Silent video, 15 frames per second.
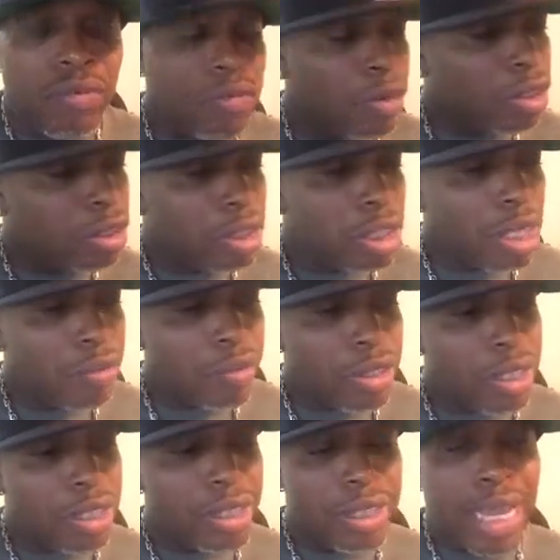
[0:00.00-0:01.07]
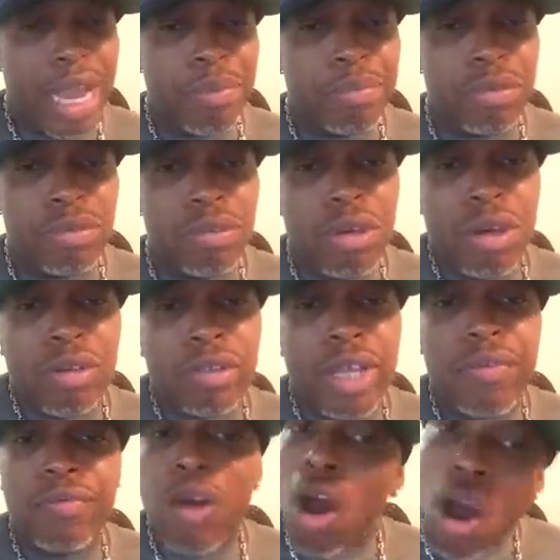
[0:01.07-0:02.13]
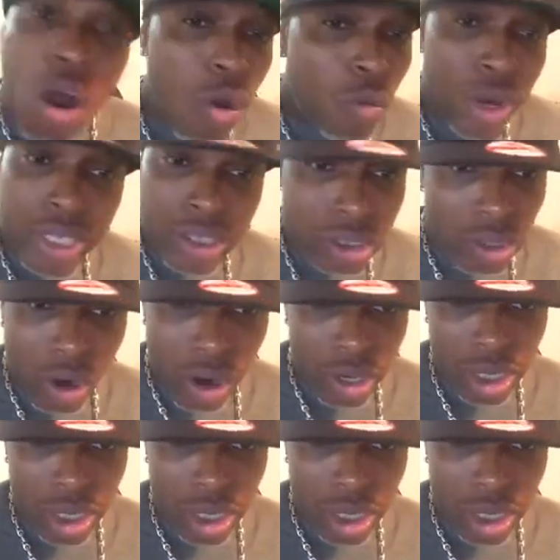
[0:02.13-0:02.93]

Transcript: To give you an example, they've always taught